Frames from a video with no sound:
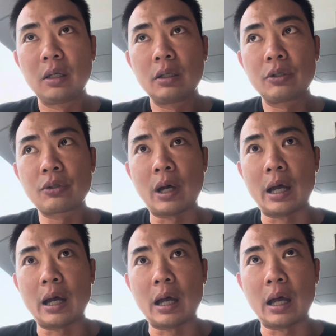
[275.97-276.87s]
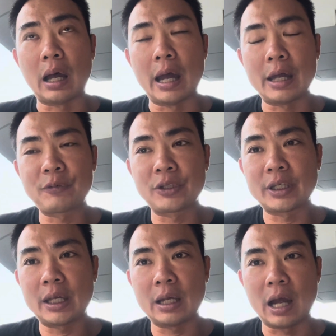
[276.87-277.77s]
So I have to
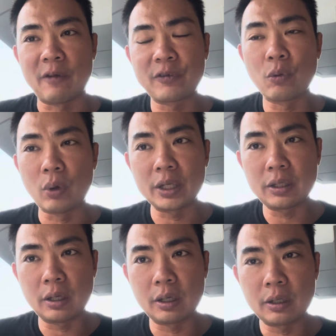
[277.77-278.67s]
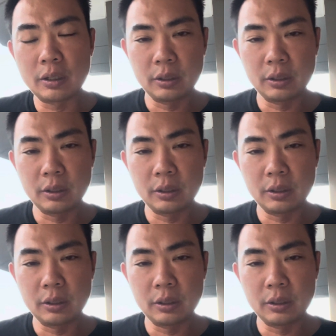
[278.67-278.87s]
say, after 1 year,